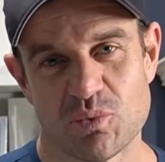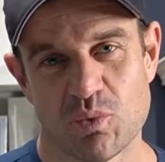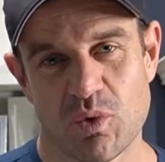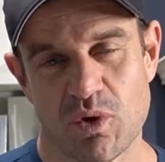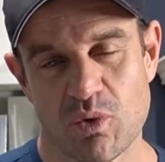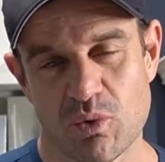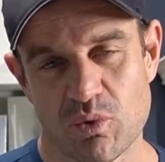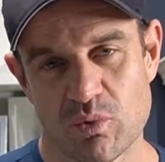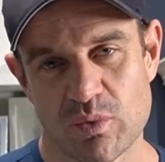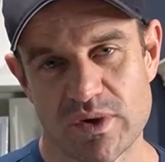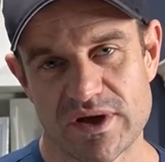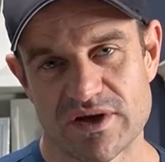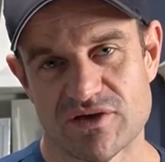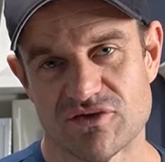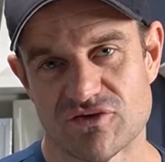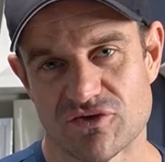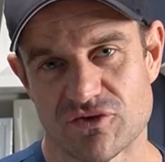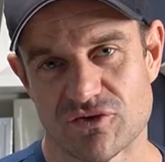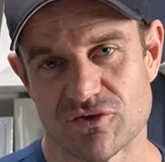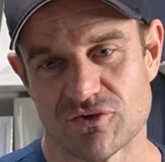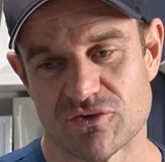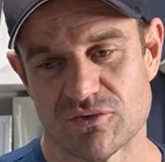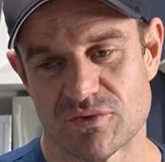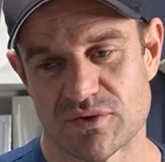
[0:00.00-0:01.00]
what would we
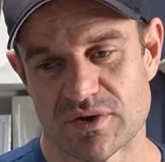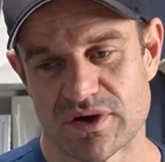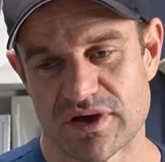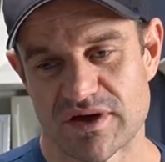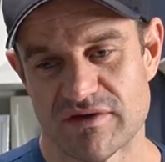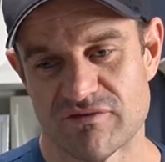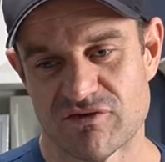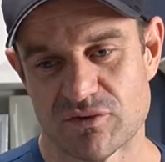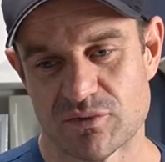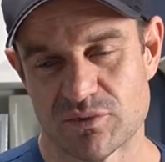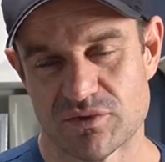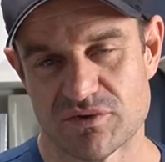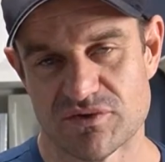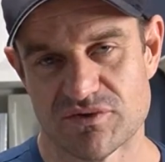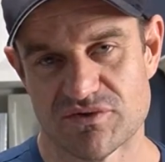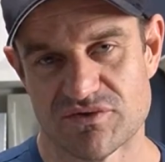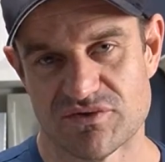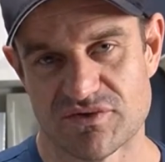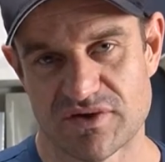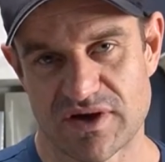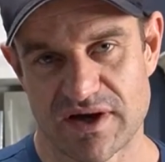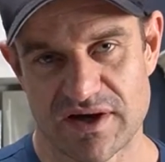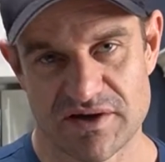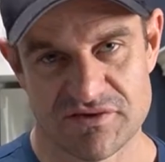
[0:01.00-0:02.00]
do if it
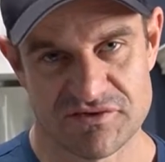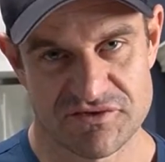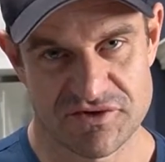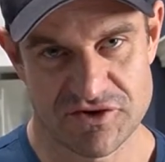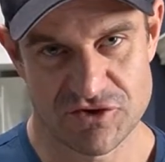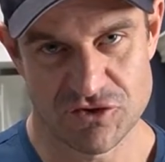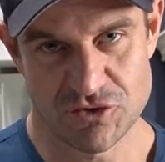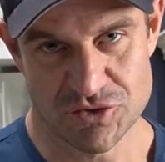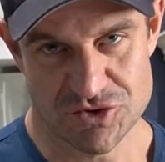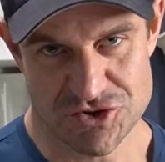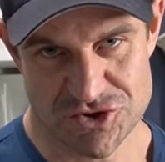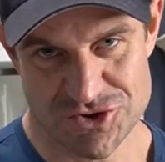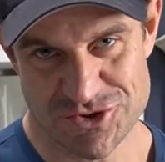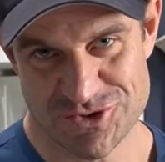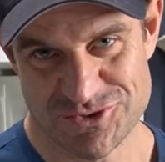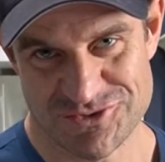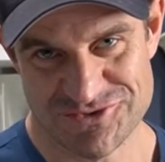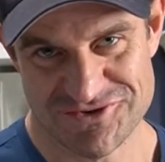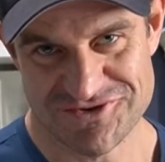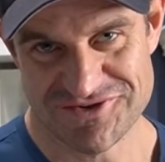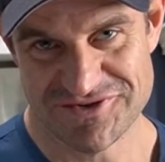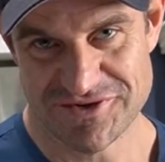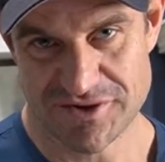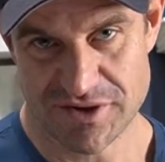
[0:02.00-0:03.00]
was us in your
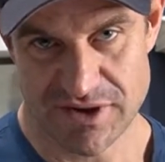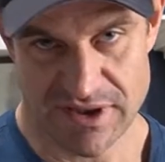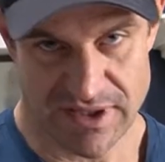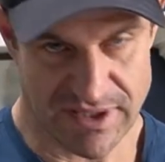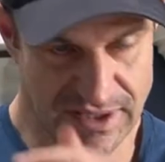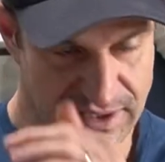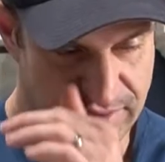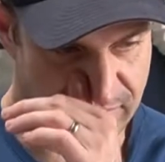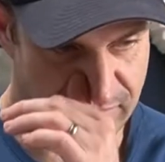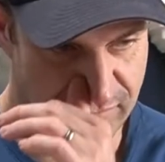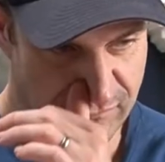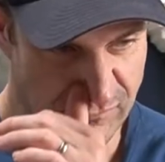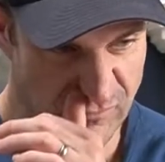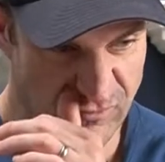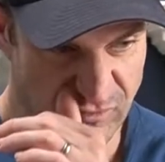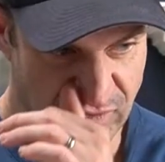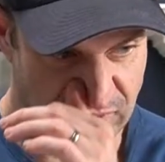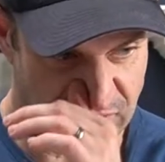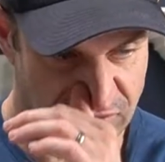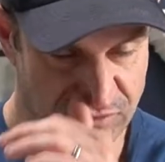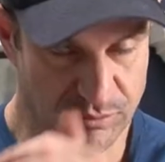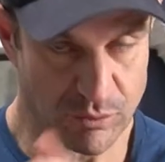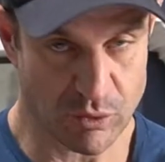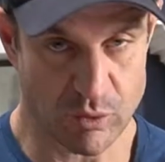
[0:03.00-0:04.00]
shoes? Okay,
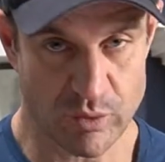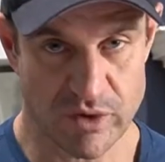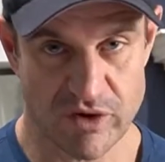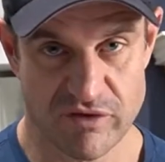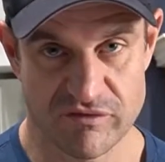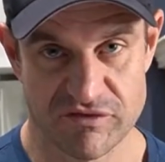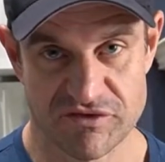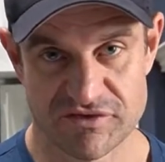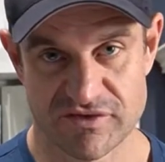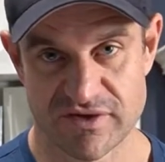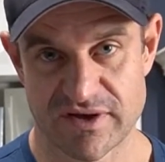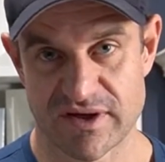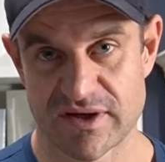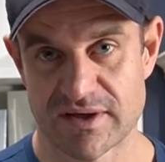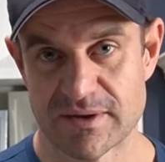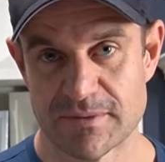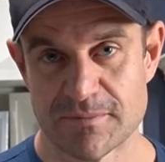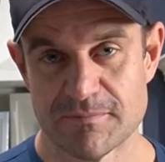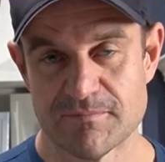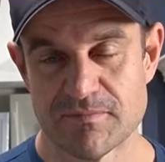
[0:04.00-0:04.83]
Flexxable, we obviously